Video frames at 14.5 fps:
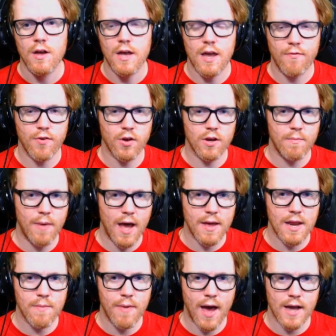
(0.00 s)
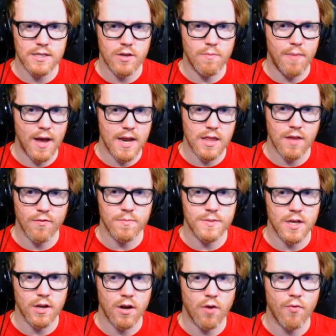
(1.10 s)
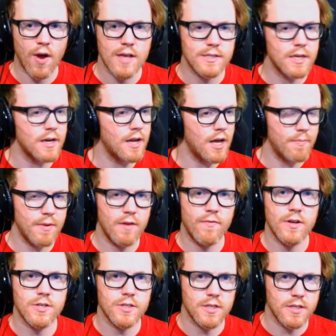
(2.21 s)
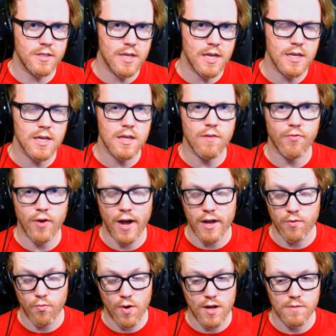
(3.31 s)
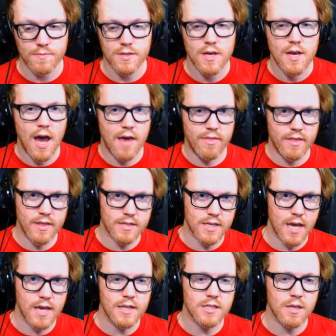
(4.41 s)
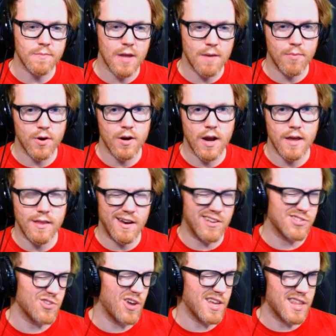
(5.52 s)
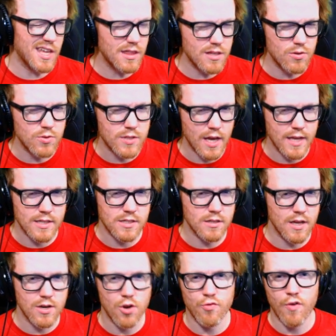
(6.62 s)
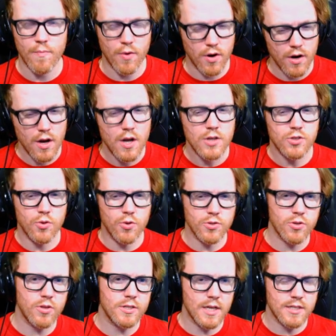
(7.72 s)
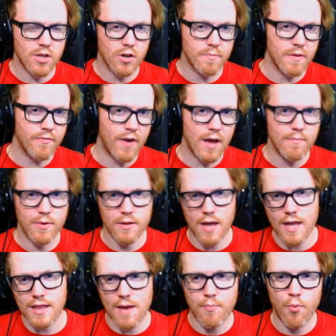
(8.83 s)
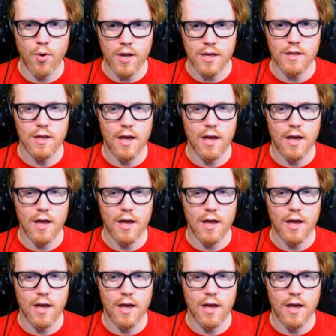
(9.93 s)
If you're going to buy any packs, I'd buy anything from Zendikar Rising and up, and eventually D&D The Forgotten Realms, and then the set in September, and then also I think the new set in November. So those are the sets that are going to be fine, but at that point,